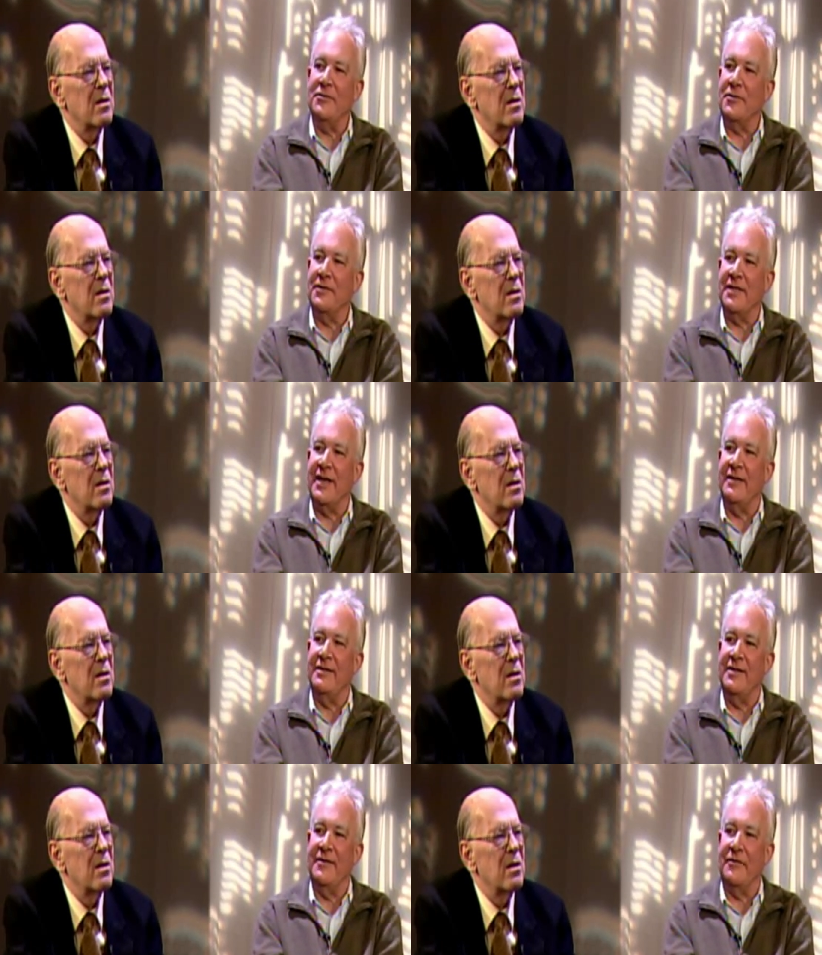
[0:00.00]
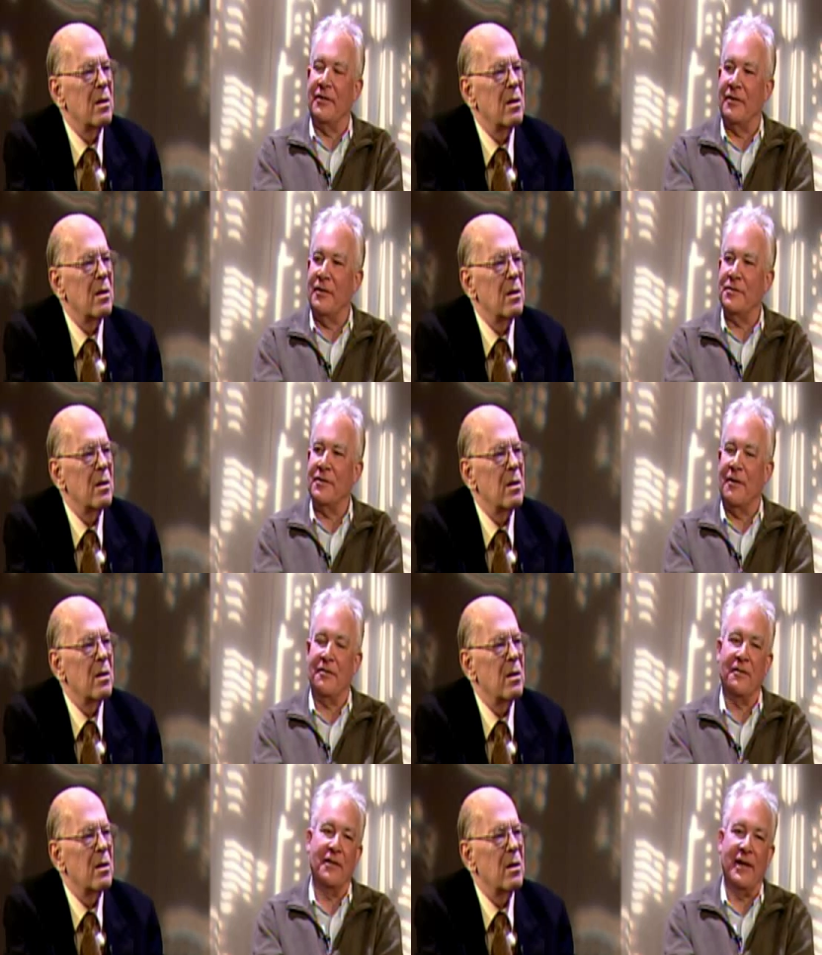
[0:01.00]
Speaker 1: then, you couldn't get near the Coast
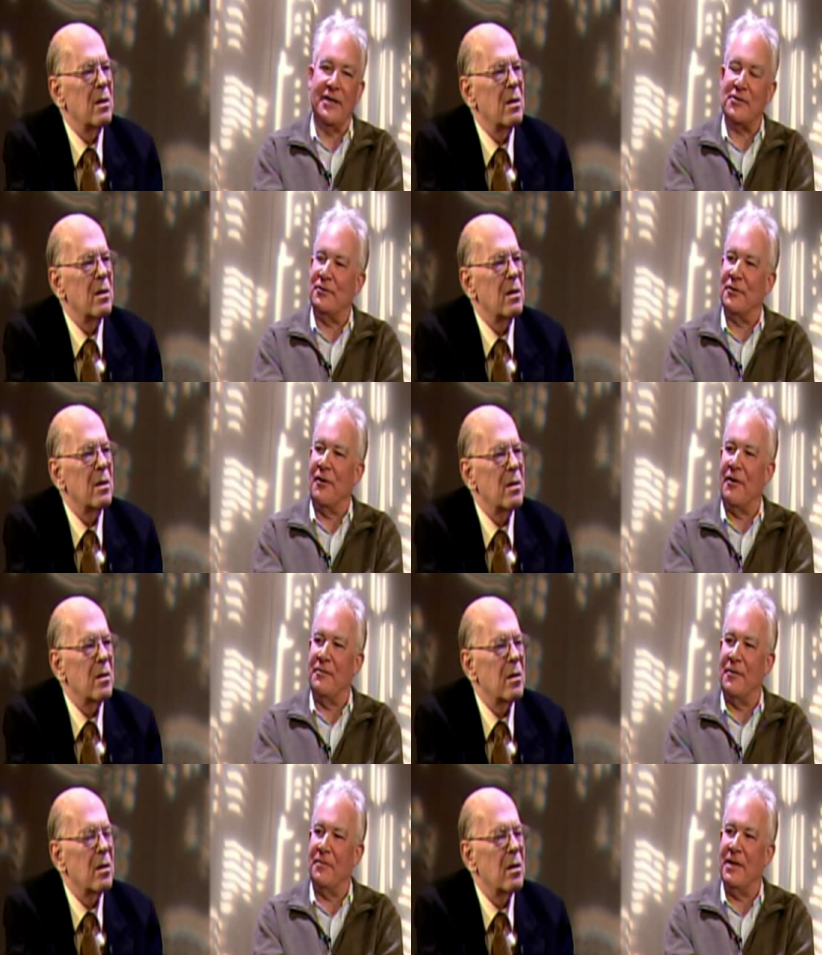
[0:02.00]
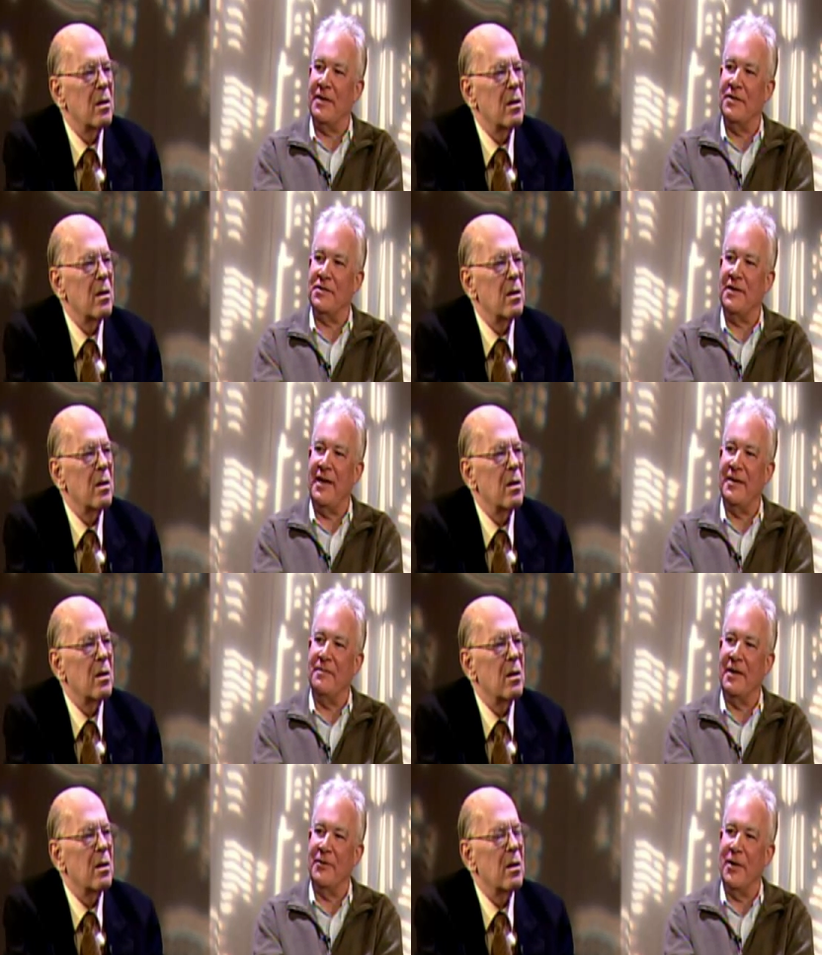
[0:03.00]
Guard or the National Guard because
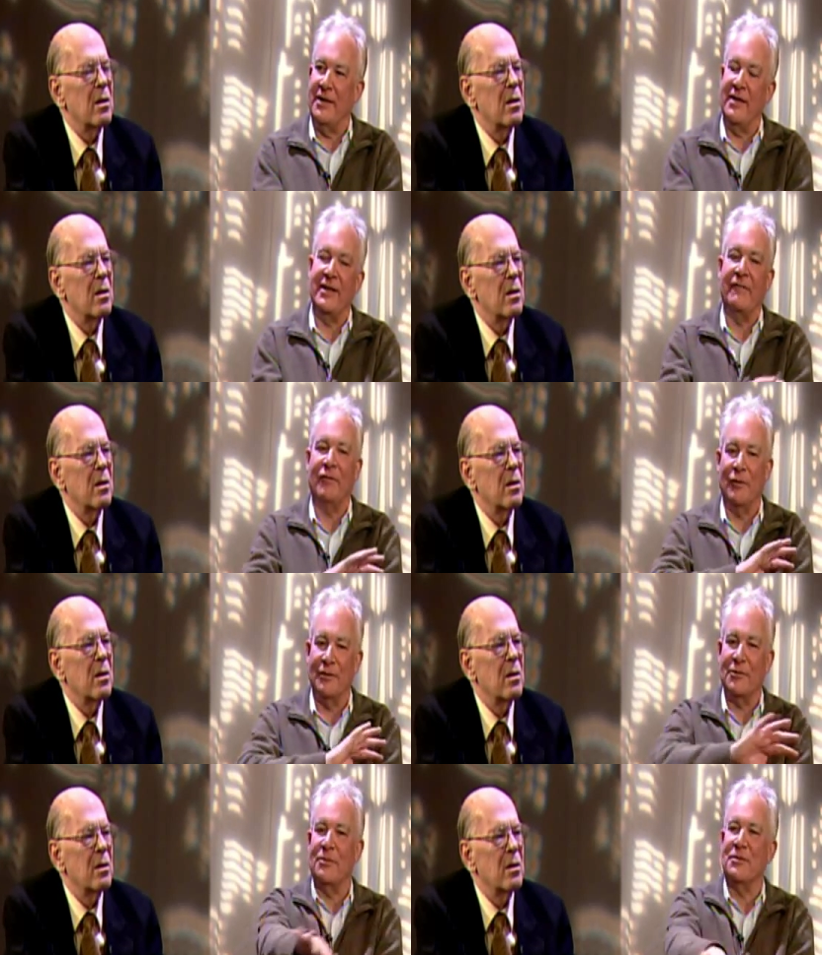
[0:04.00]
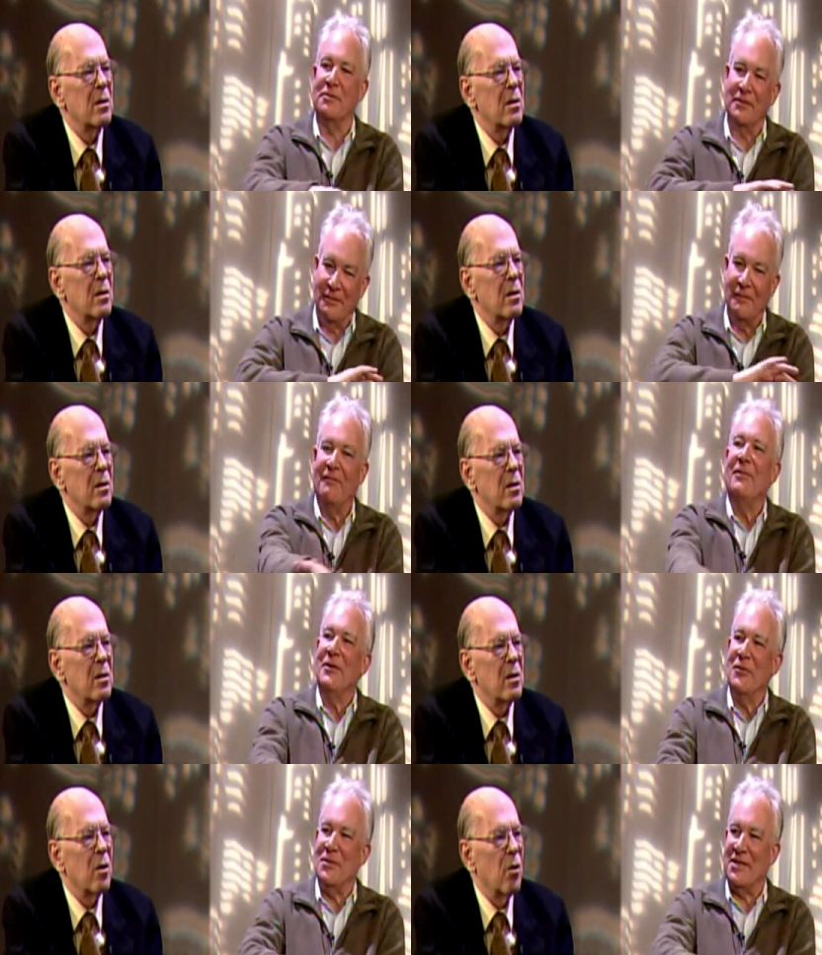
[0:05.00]
anybody who had any influence was
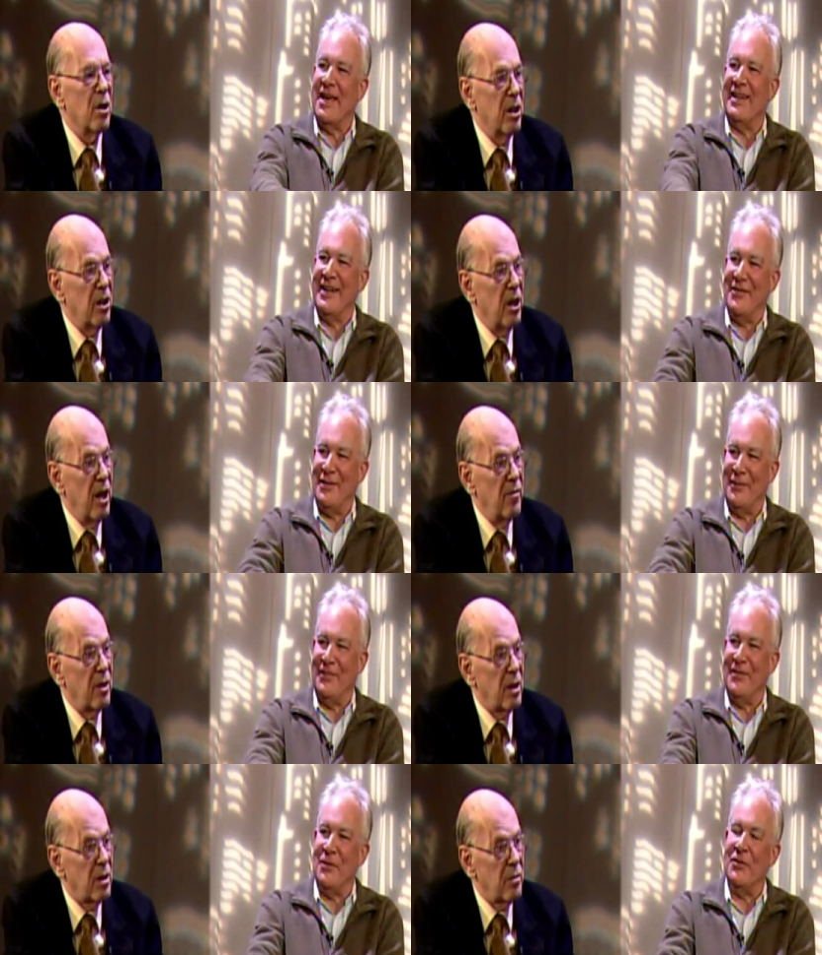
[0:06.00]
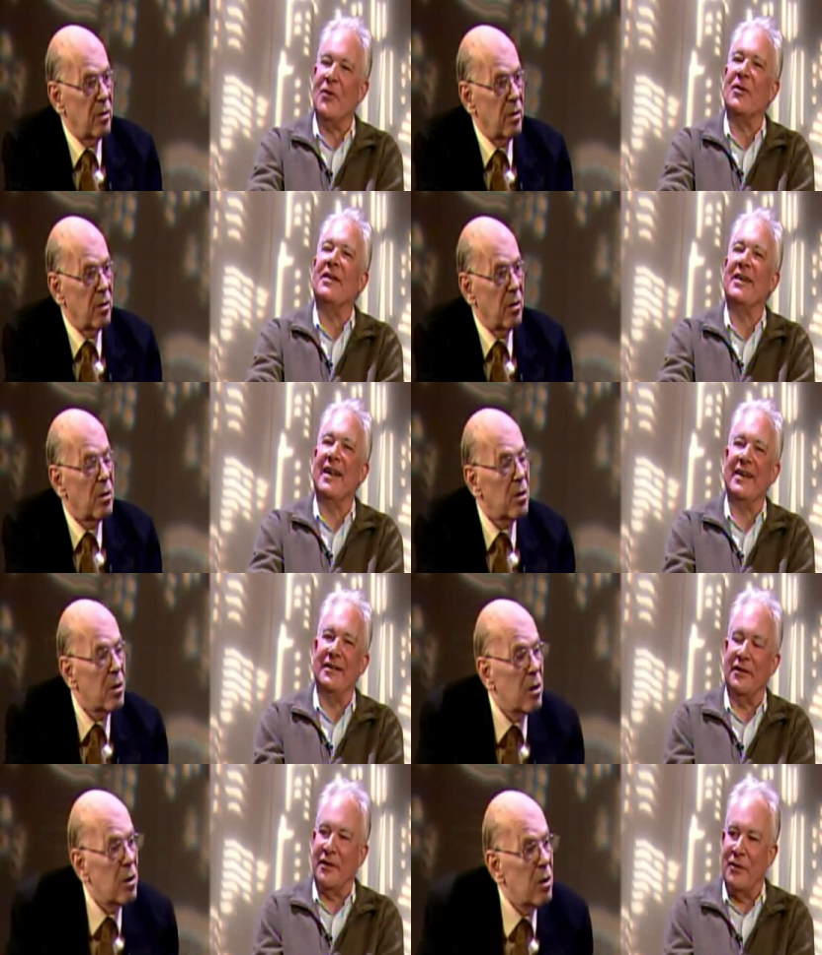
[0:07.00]
Speaker 2: was Going getting into the Navy.
Speaker 1: No, getting
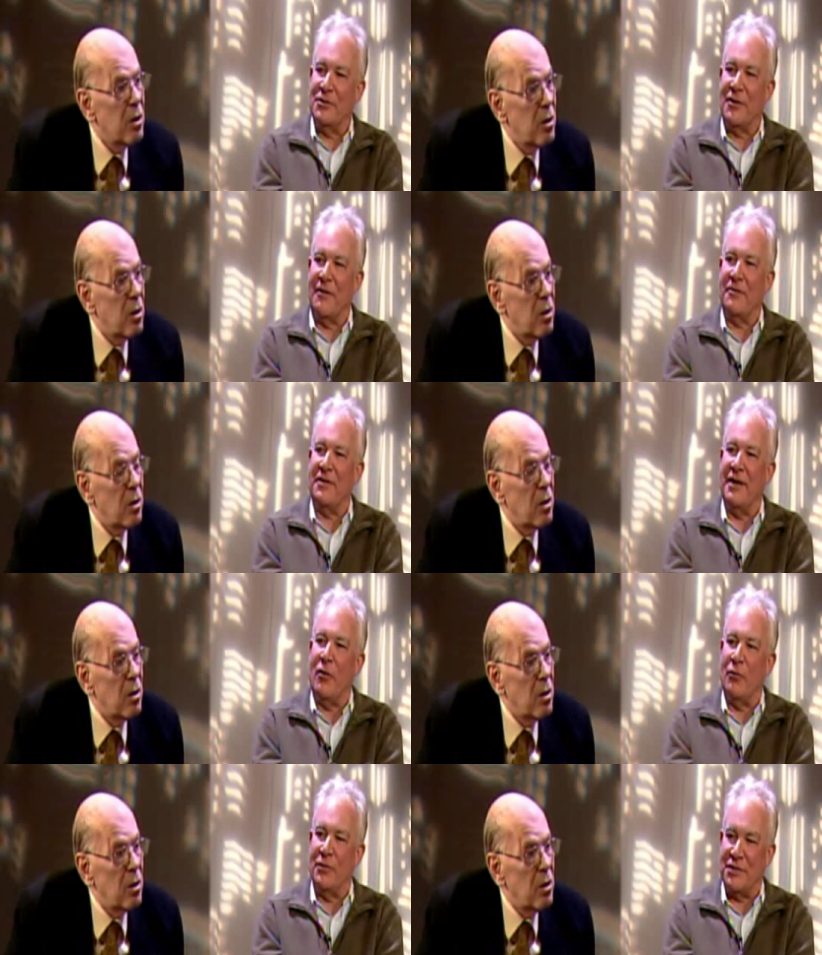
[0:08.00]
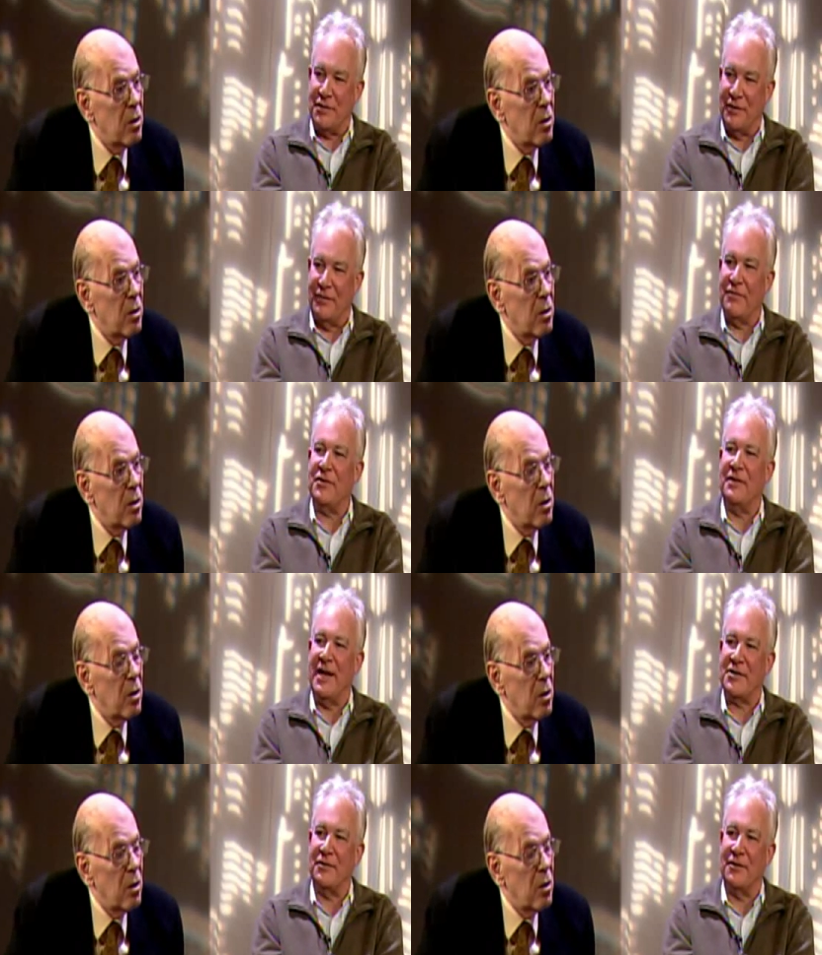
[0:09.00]
into the Coast Guard or the or reserves or
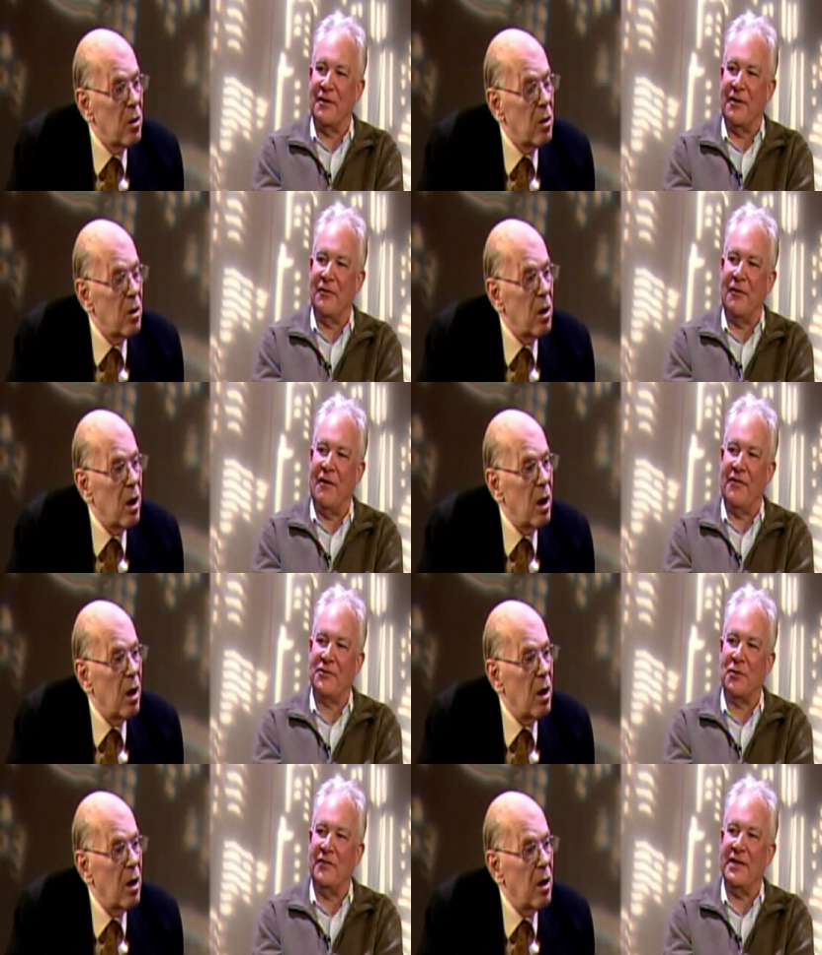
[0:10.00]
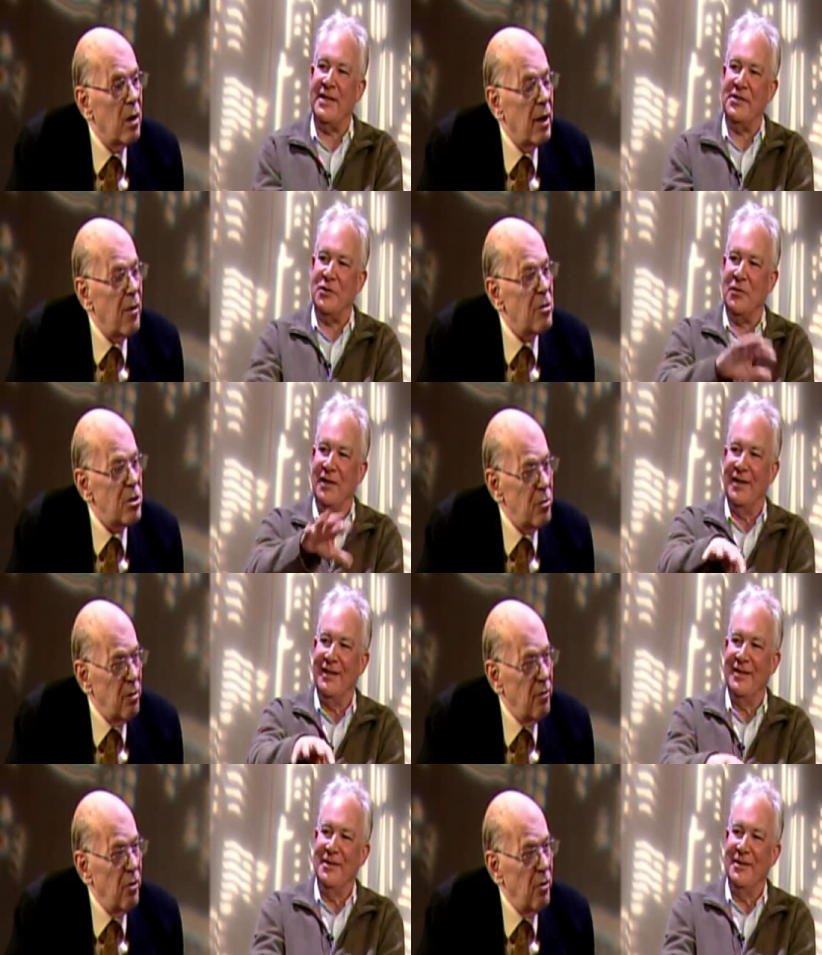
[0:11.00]
National Guard, all the sort
Speaker 2: of easy. That was to